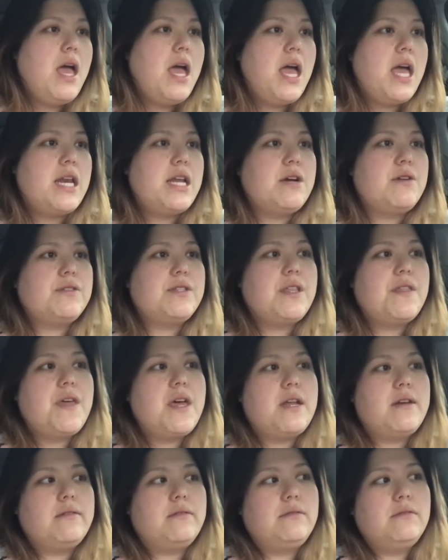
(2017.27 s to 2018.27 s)
And he goes, and
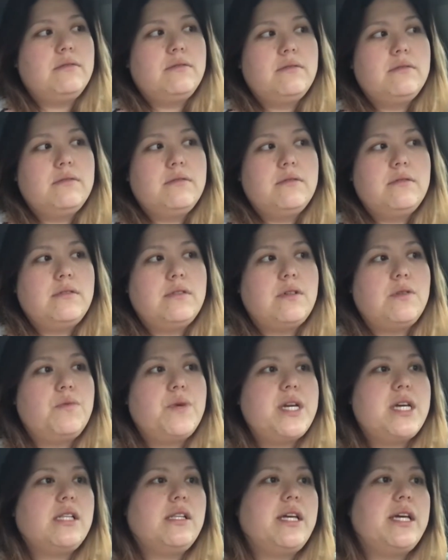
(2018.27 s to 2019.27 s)
then a
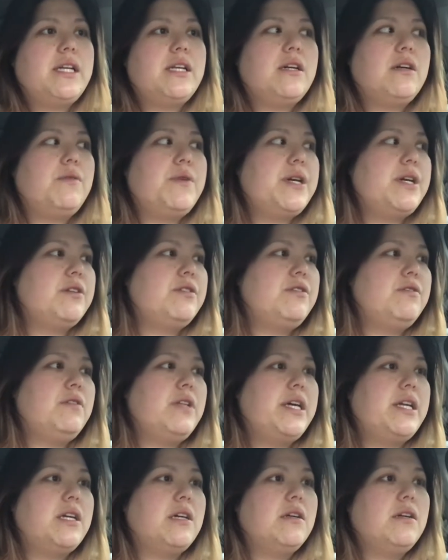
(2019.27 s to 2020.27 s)
week later, a week or two
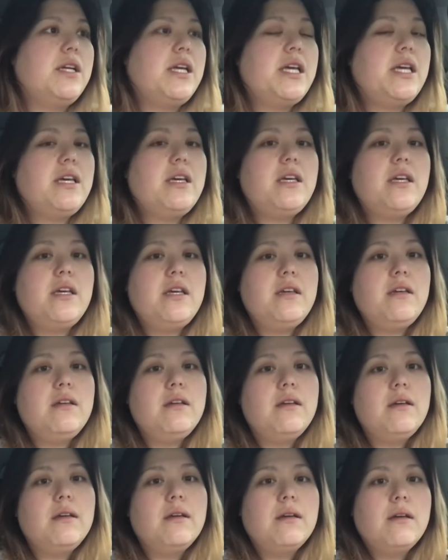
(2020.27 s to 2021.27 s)
later, hey,
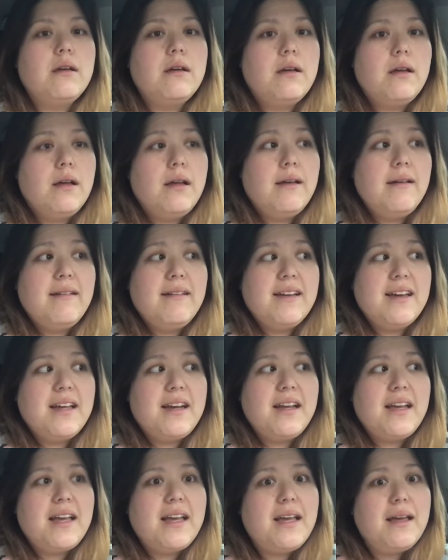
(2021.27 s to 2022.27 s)
I got
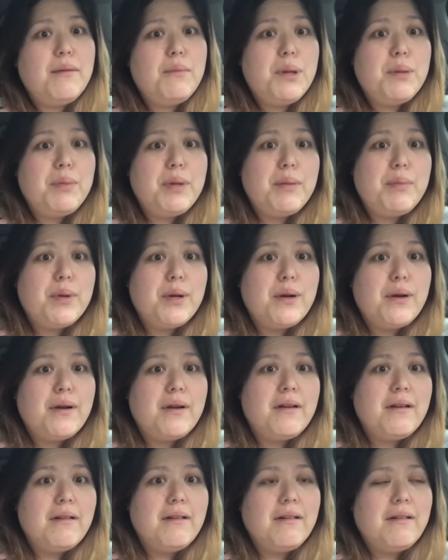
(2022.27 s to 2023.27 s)
an A on my
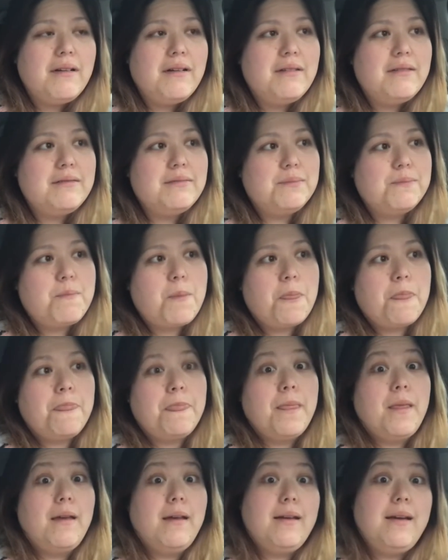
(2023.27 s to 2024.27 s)
paper.
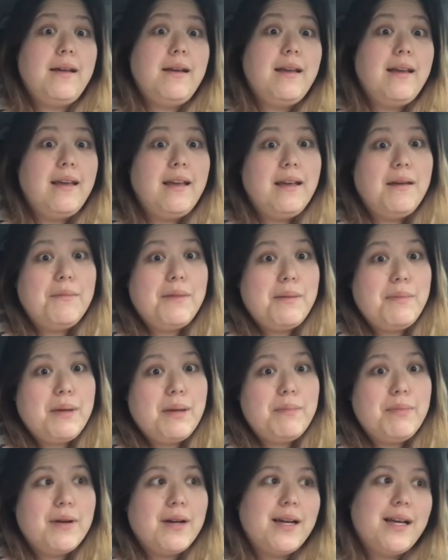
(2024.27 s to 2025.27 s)
I got an A on my
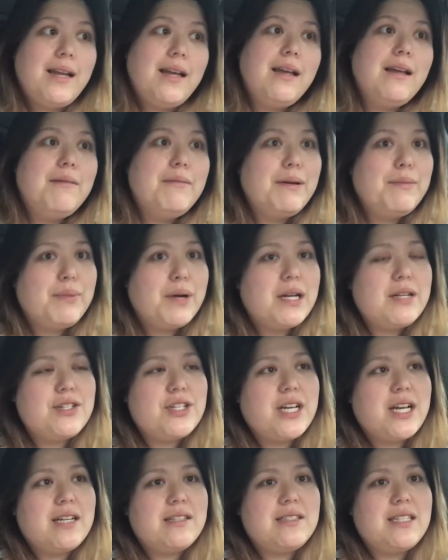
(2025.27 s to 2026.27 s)
paper. I got an A on my
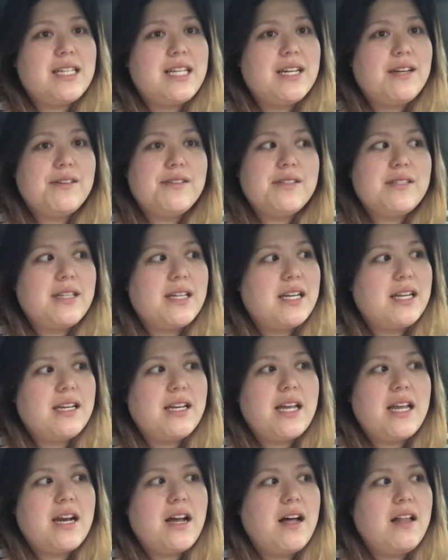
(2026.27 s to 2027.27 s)
project. And he goes,
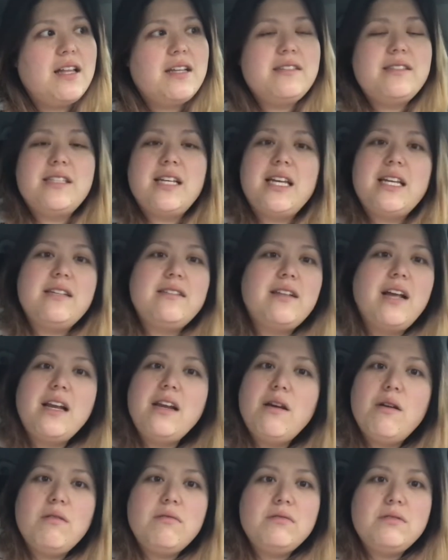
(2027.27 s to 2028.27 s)
and all I'll say is, I
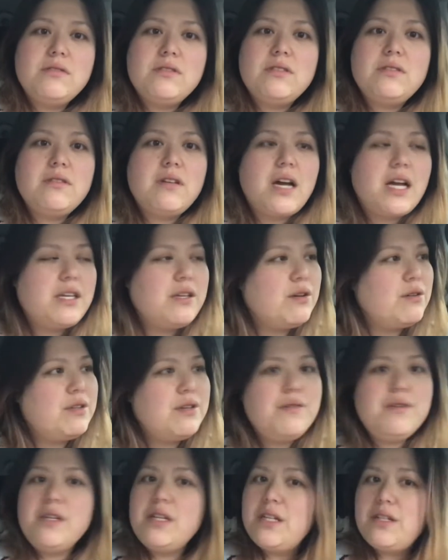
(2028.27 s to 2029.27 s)
know
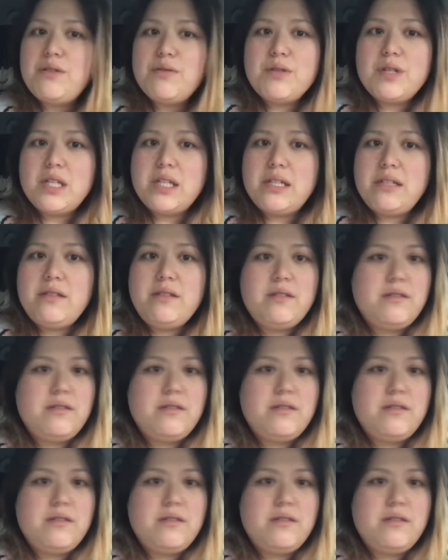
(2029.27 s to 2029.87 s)
you're going to do good.